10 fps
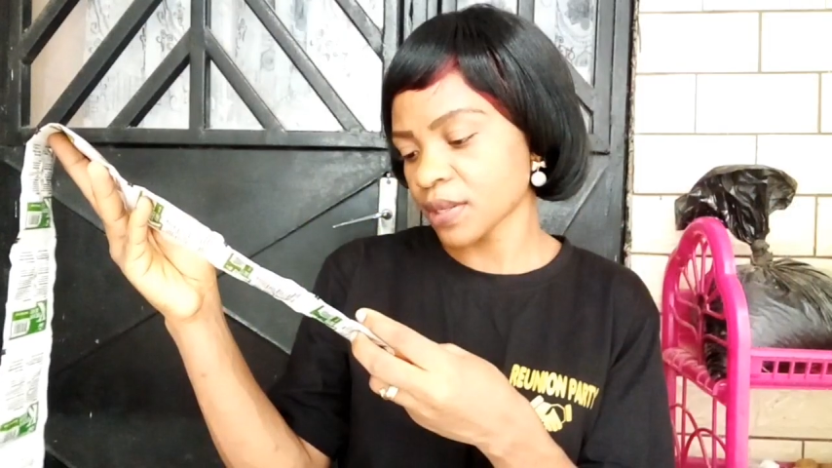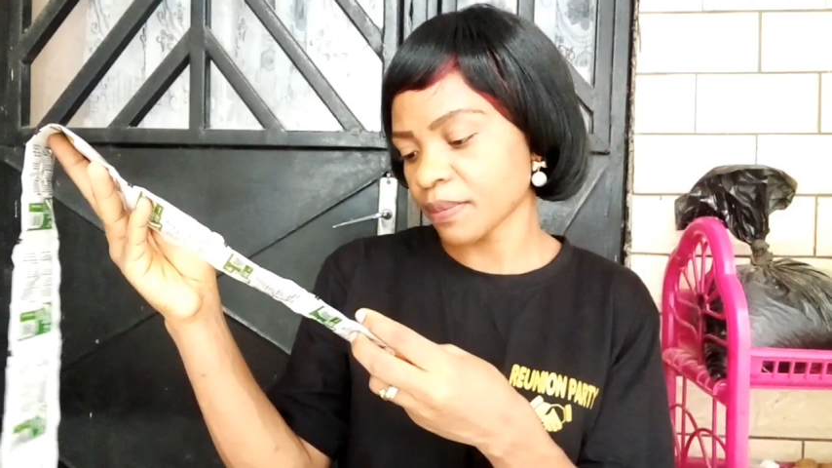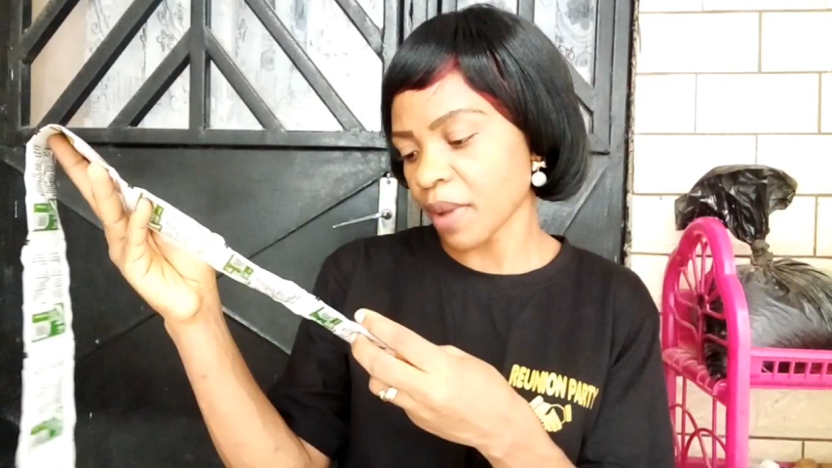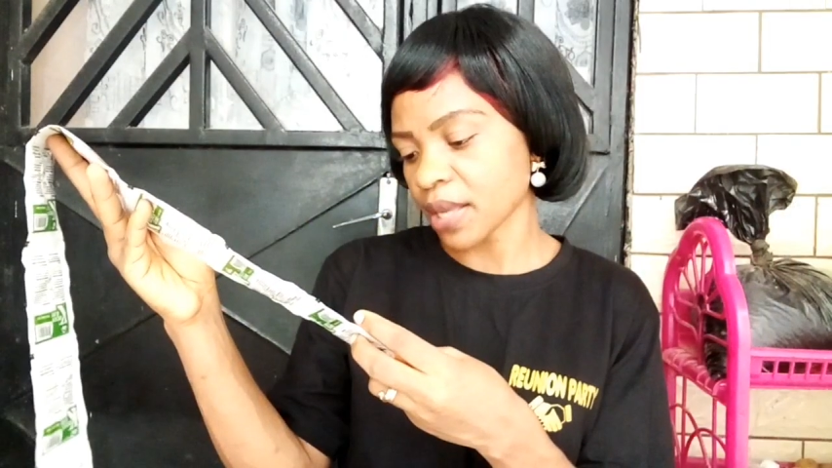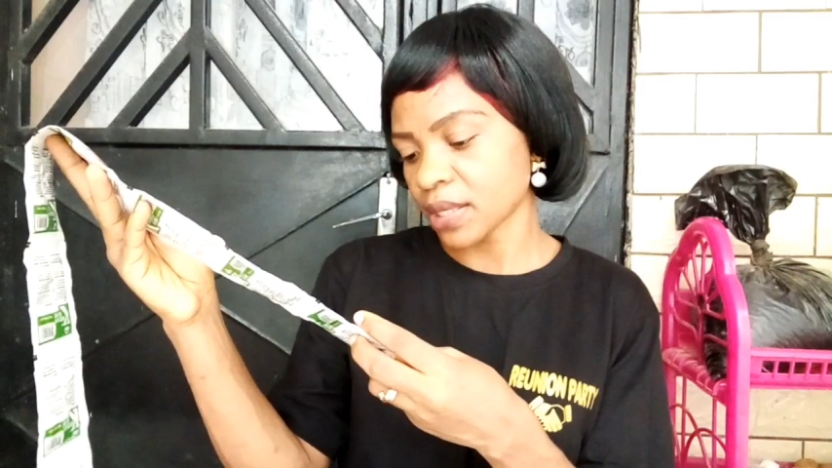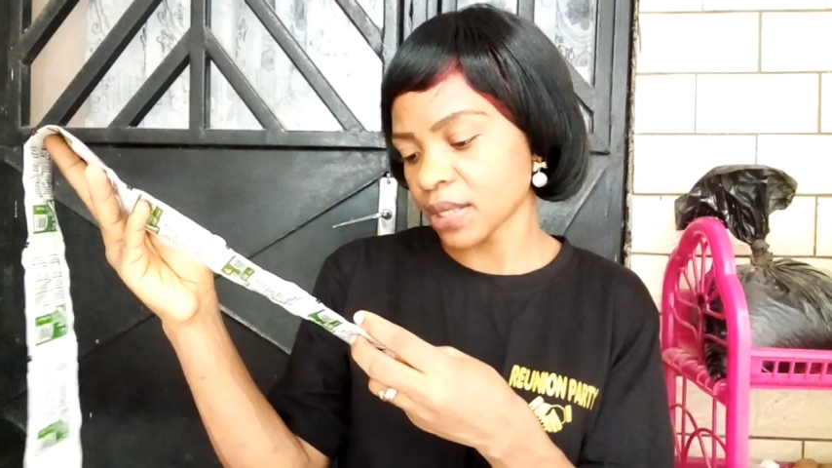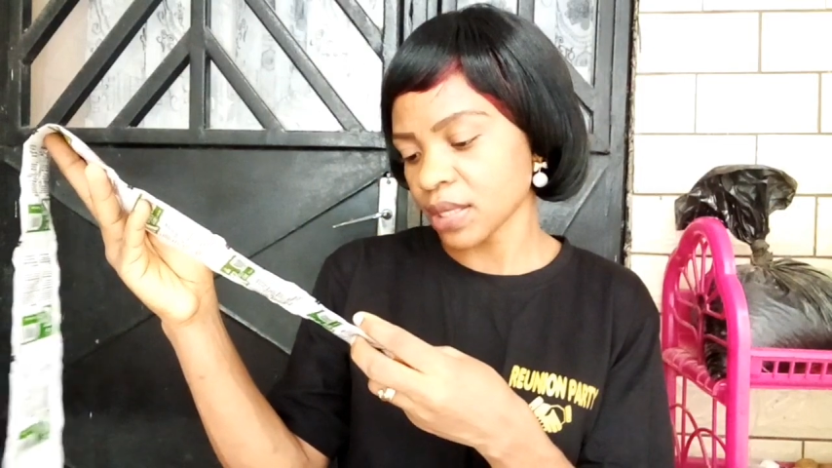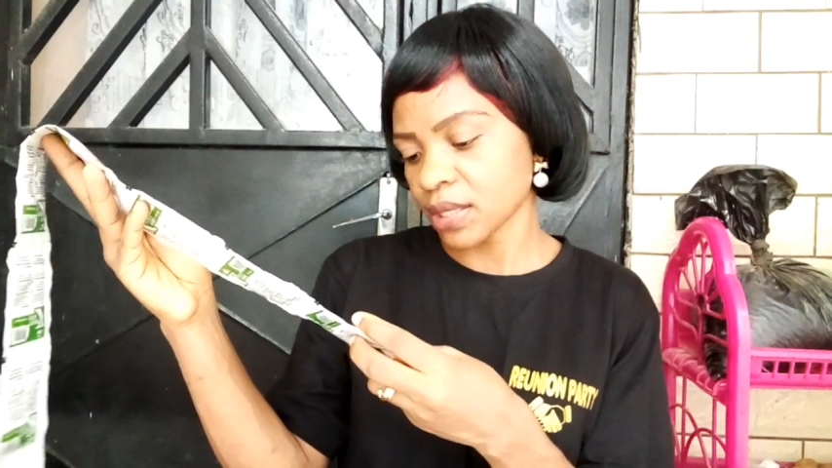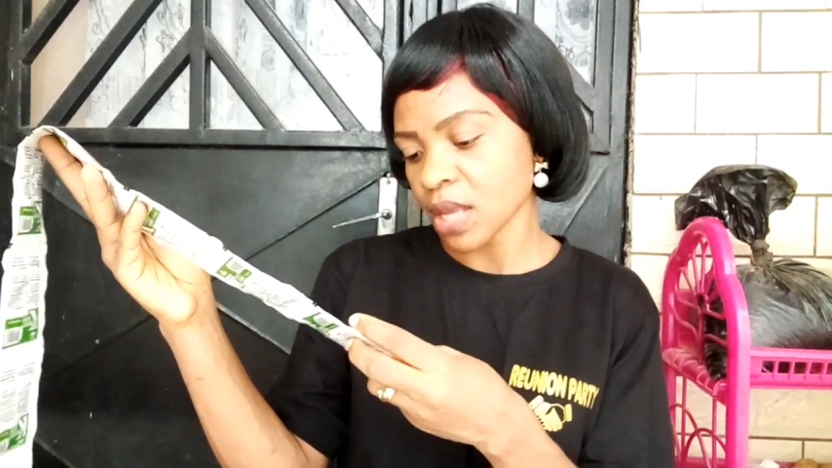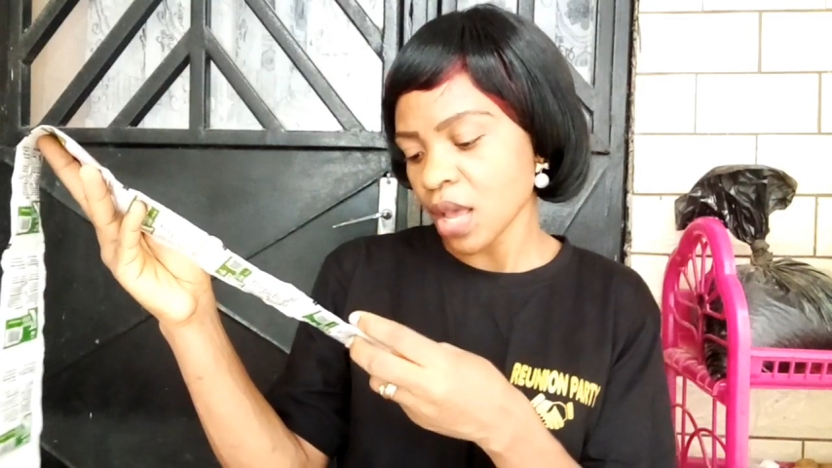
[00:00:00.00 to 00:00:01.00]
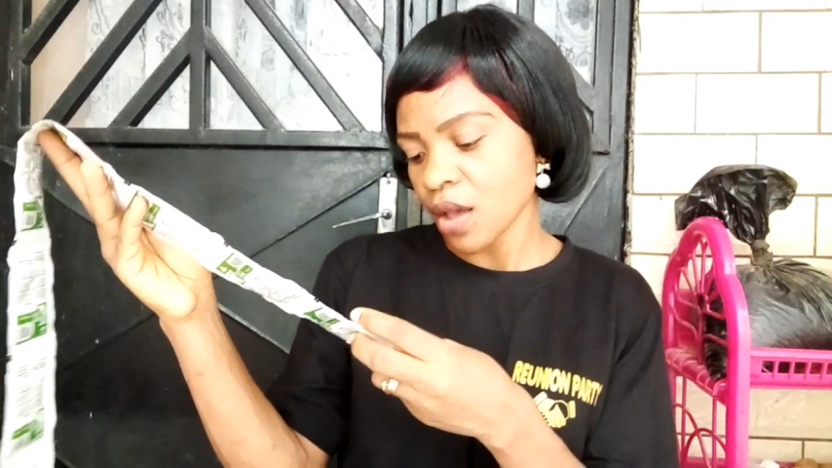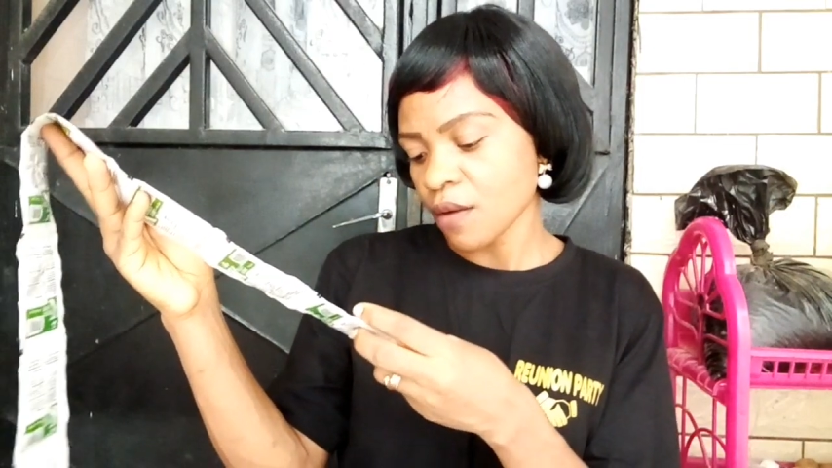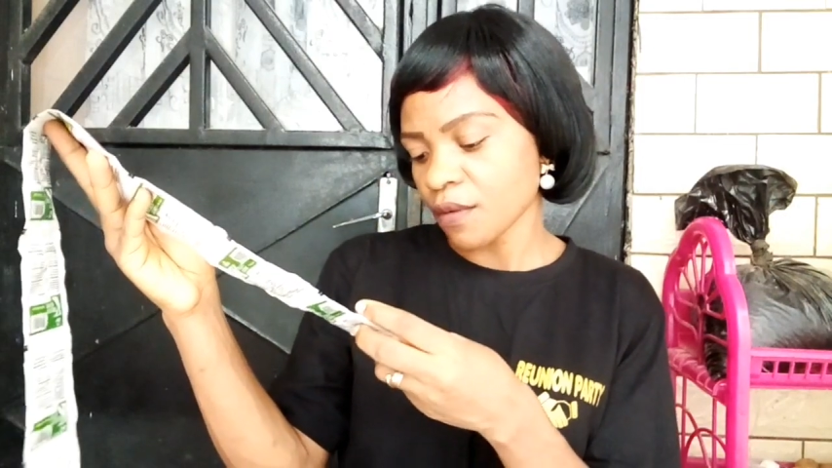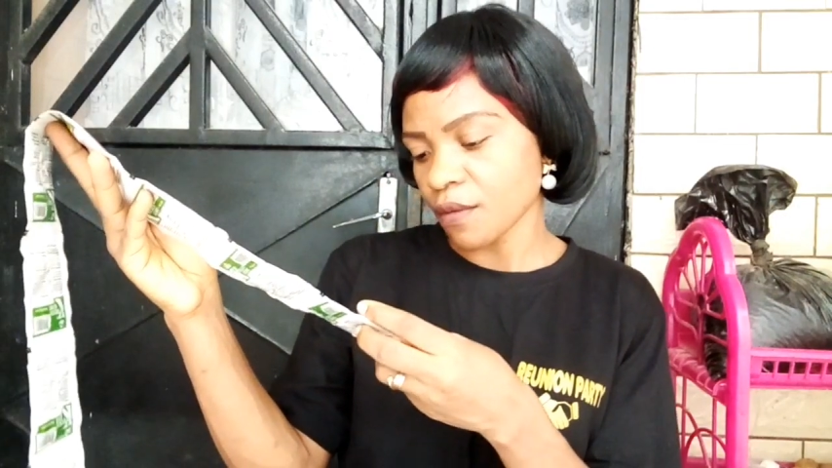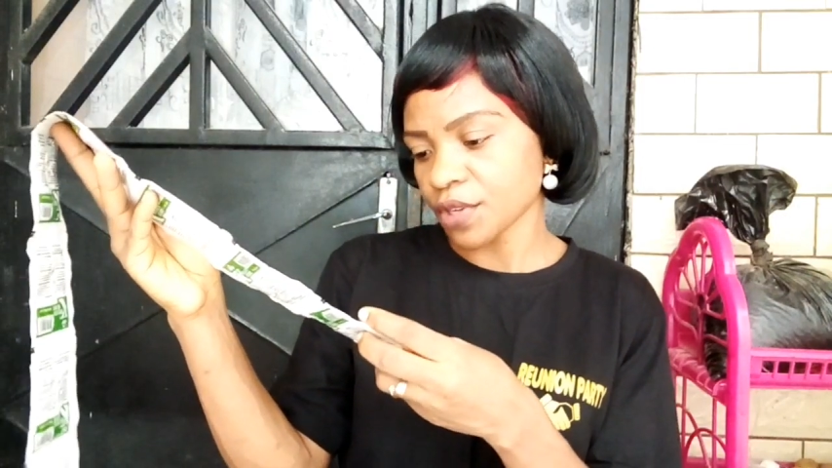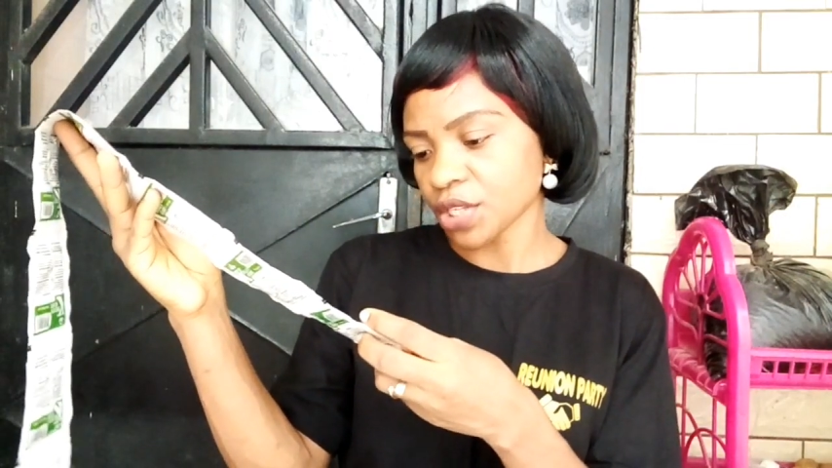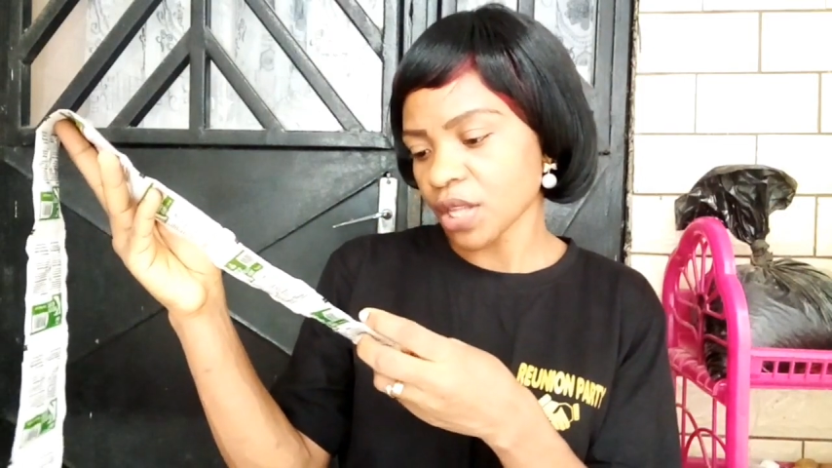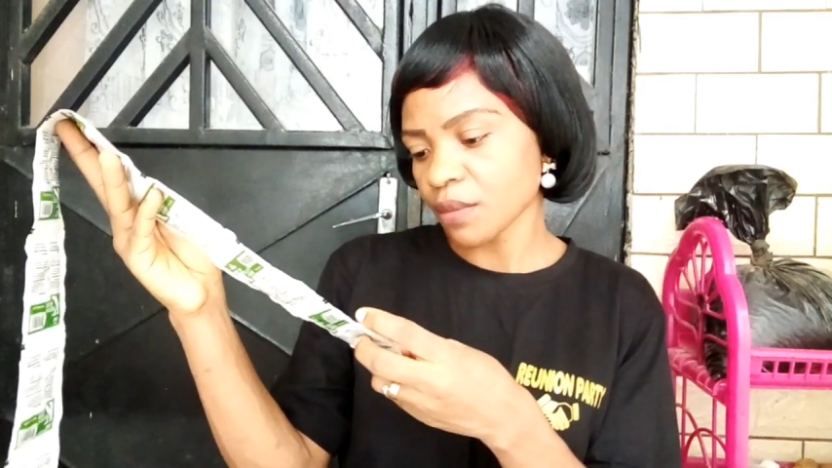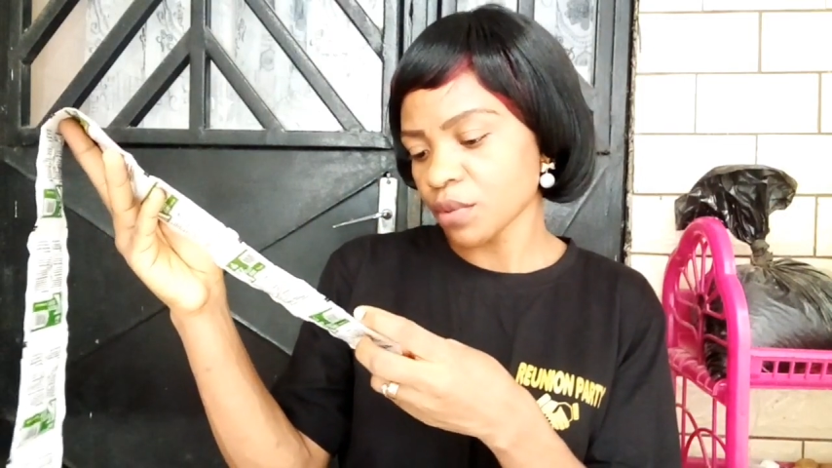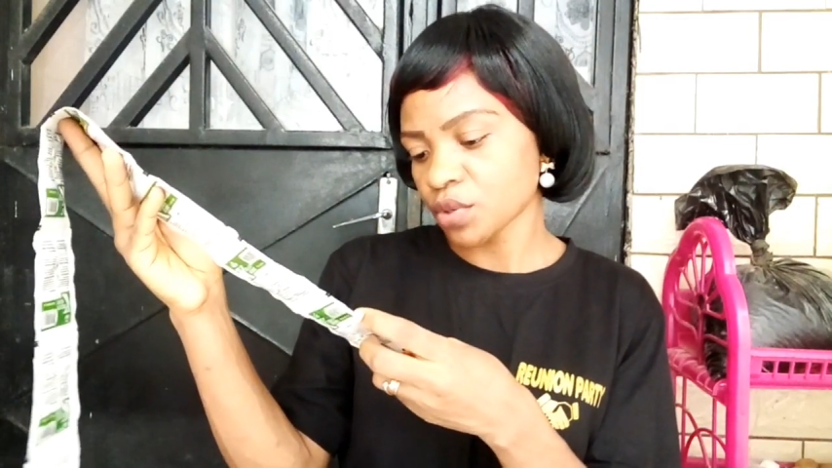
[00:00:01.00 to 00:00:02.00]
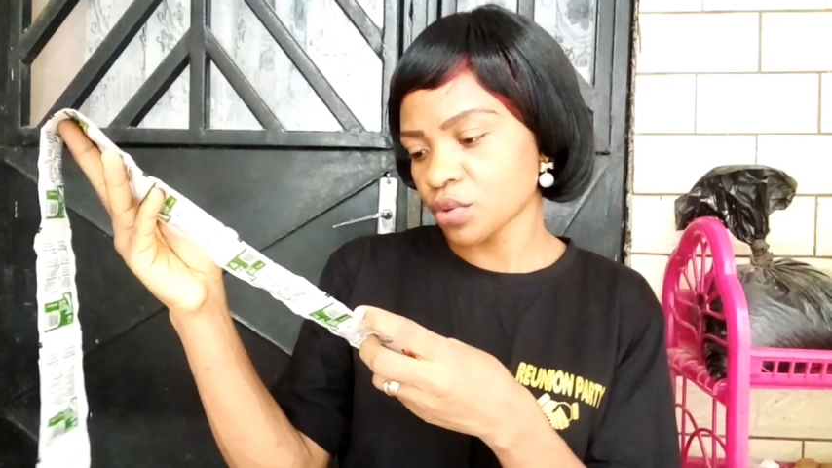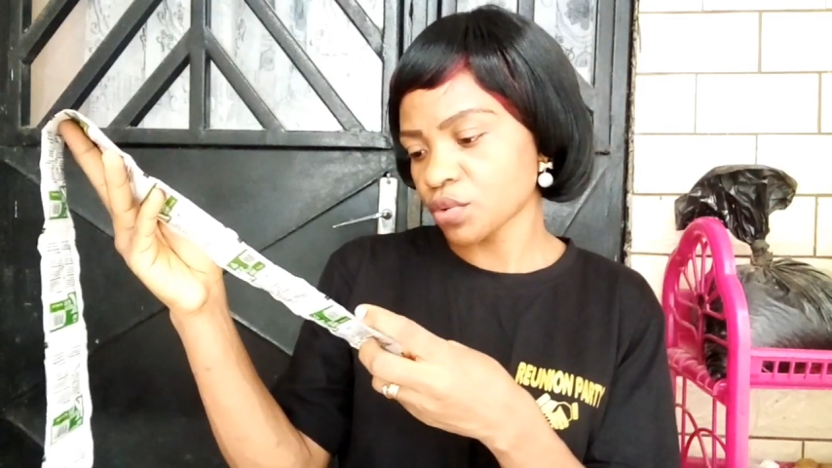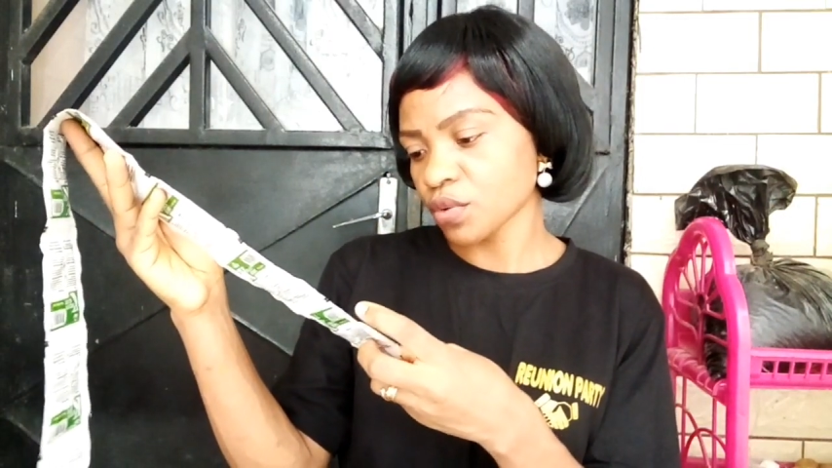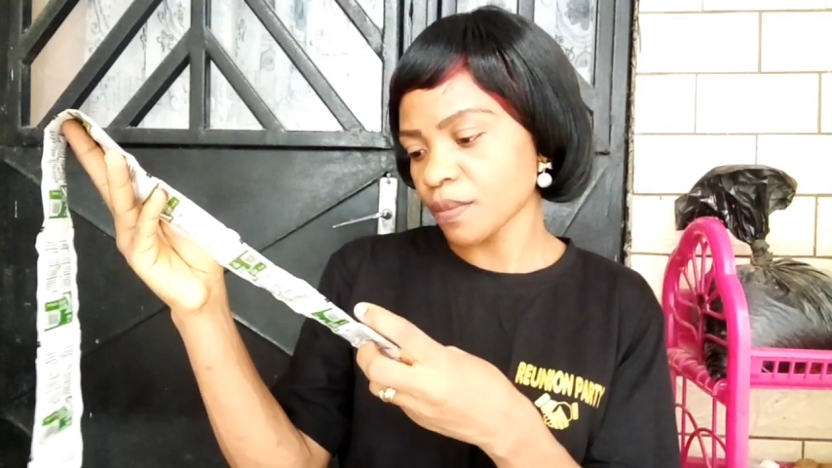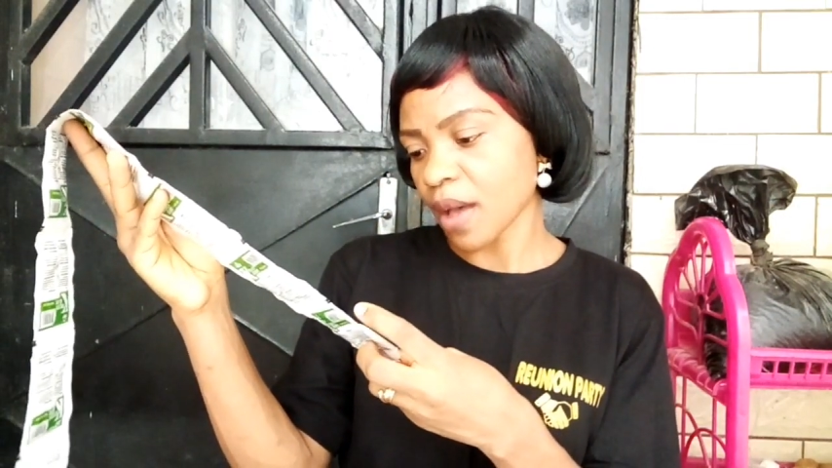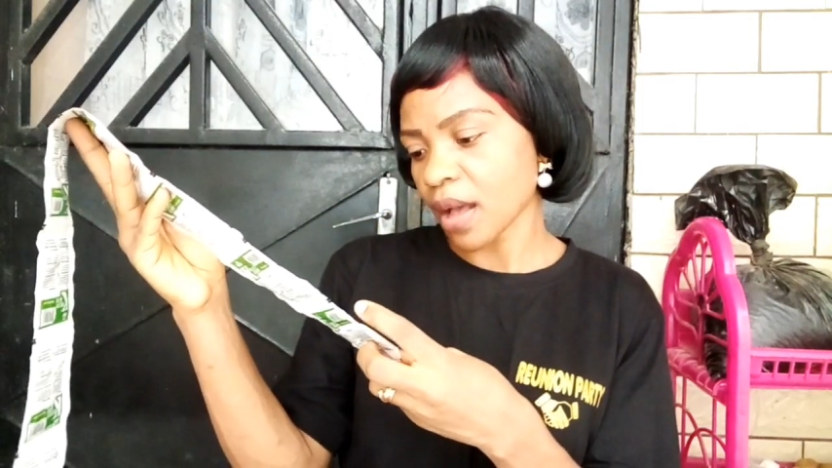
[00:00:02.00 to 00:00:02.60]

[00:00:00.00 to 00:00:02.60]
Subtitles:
spices for vegetable soup.